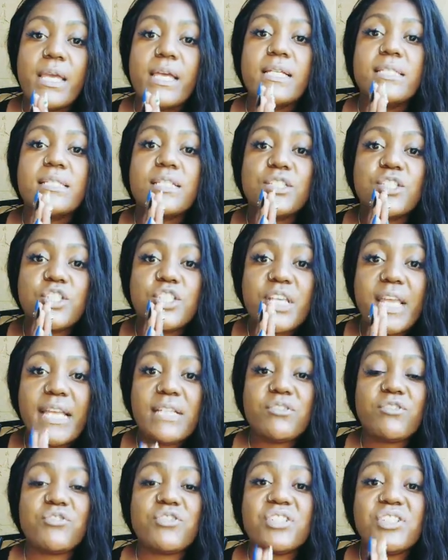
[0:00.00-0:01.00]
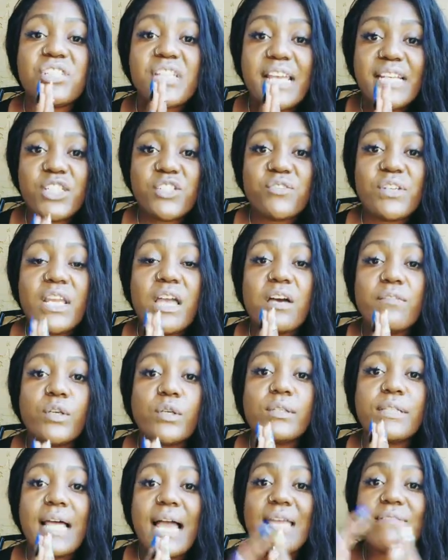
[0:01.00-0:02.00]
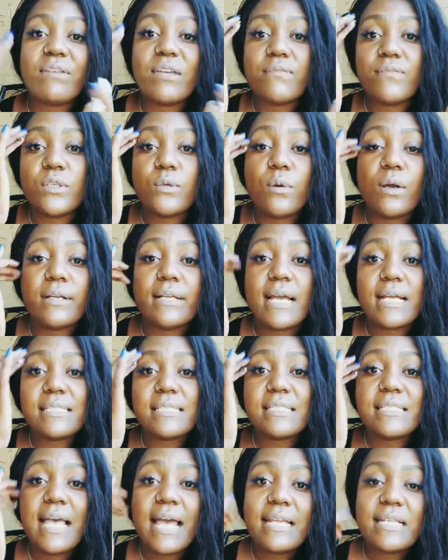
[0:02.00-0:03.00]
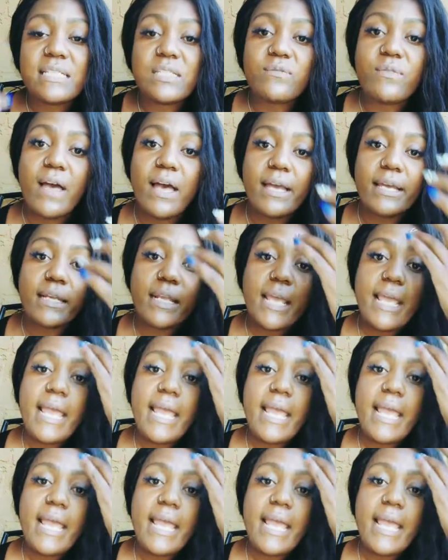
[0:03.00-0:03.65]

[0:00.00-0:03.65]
to change the trajectory of your life if you are not satisfied.